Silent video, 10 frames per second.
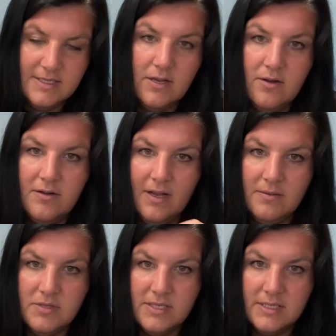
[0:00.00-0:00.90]
So
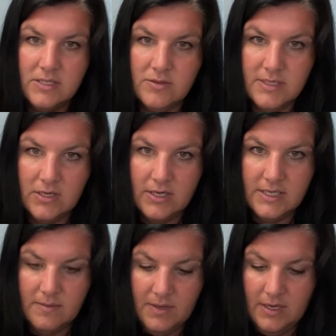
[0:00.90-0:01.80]
I'm just used to not
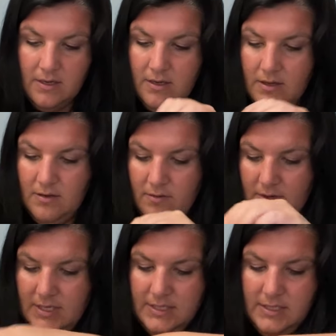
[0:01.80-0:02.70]
taping
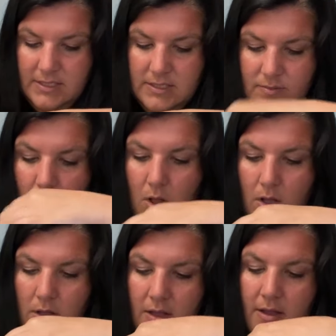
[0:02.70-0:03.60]
when it's this
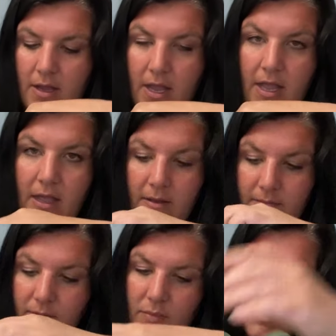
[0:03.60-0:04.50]
small.
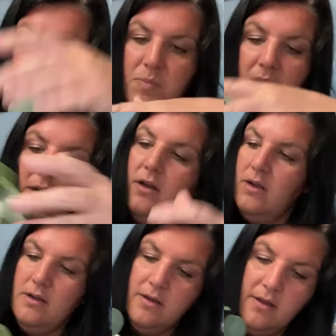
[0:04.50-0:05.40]
And when it's
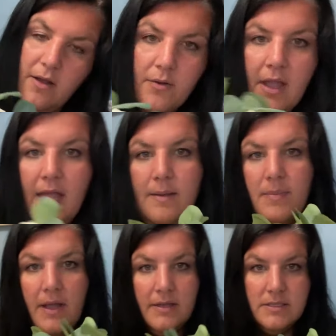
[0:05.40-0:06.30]
bigger, okay,
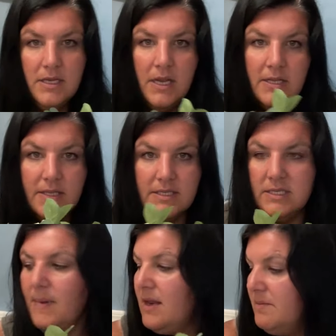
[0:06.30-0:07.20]
but this
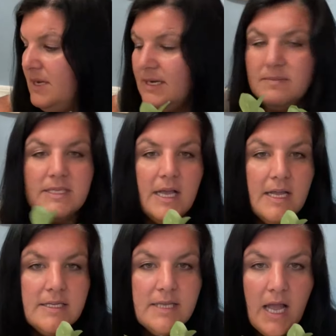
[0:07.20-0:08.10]
is about a
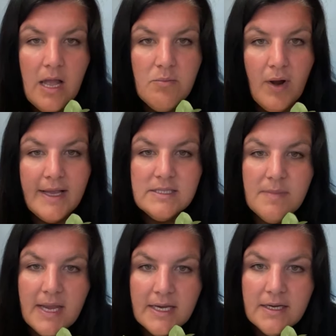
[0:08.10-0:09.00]
medium-sized
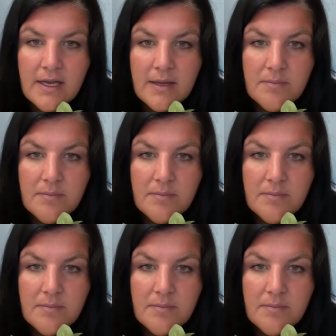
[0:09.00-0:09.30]
bridesmaid.